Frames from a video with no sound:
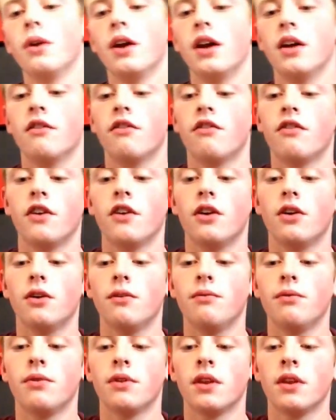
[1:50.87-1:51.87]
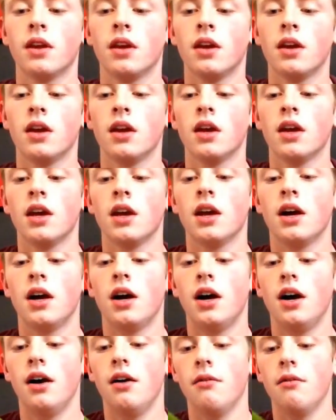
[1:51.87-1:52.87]
and fill
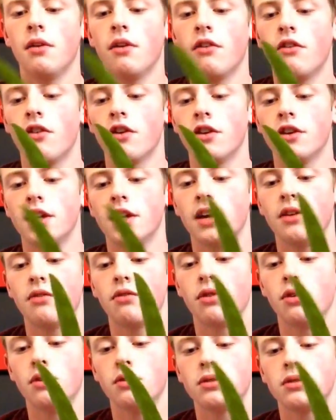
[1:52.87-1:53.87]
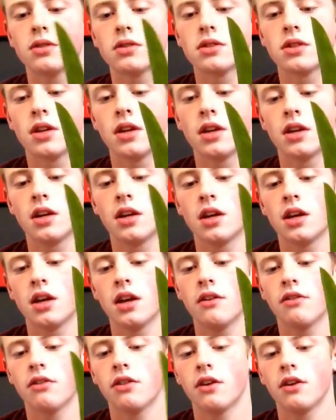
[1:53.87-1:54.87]
um, for dead roots
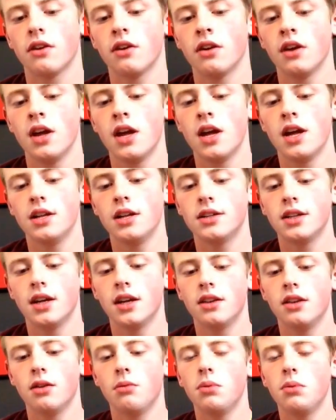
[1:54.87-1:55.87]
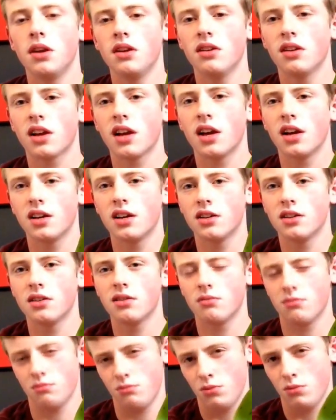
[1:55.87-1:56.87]
if they're dead, they'll be kind of
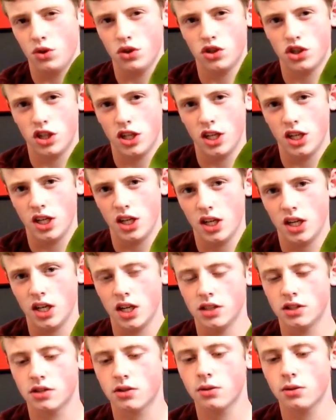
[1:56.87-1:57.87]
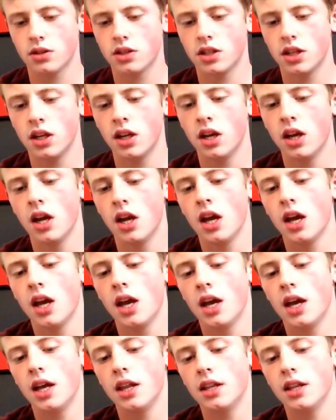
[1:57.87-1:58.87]
mushy and squishy,
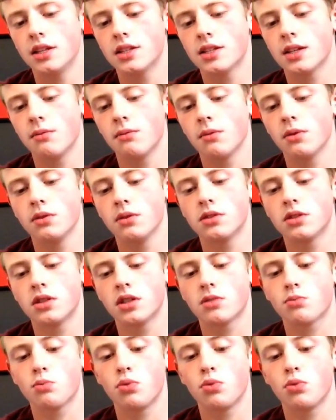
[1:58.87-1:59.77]
and then some roots just